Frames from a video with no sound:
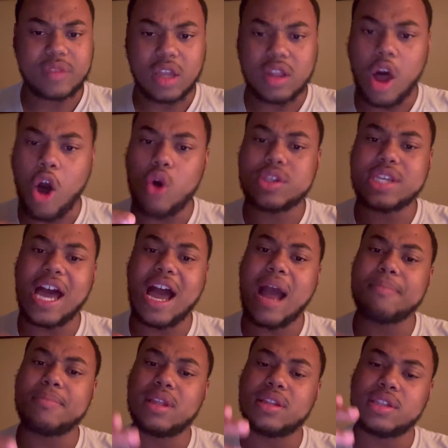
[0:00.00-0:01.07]
whole
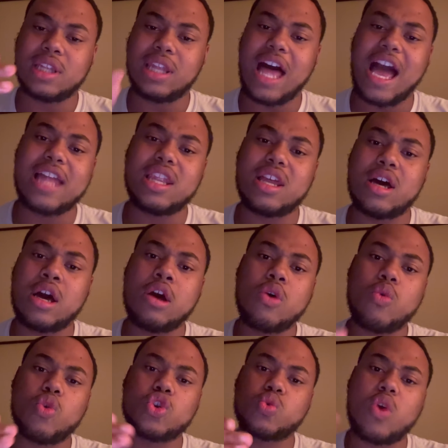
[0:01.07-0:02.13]
time Delilah
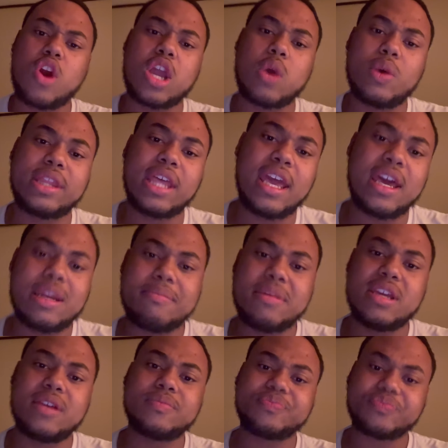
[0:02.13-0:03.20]
was working with the
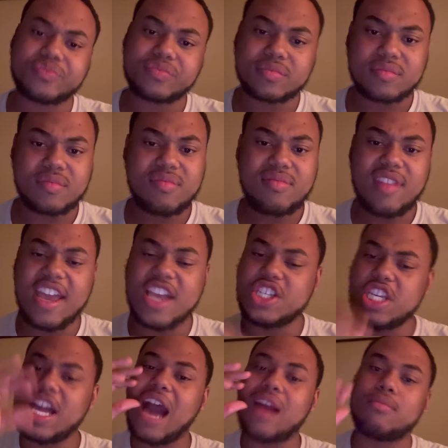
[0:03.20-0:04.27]
enemy. And
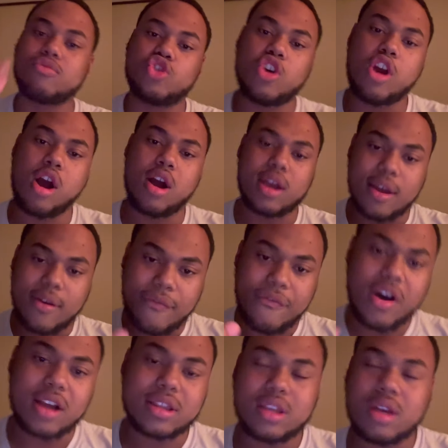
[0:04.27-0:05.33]
she got him drunk.
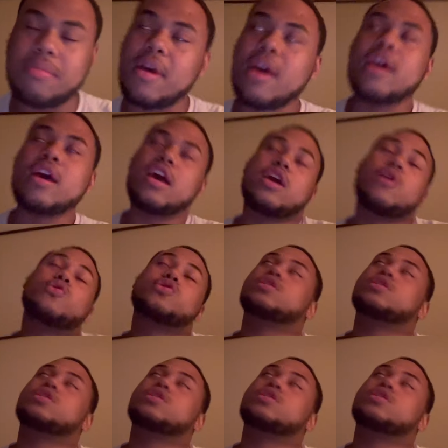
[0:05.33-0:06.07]
Fucked him. And he was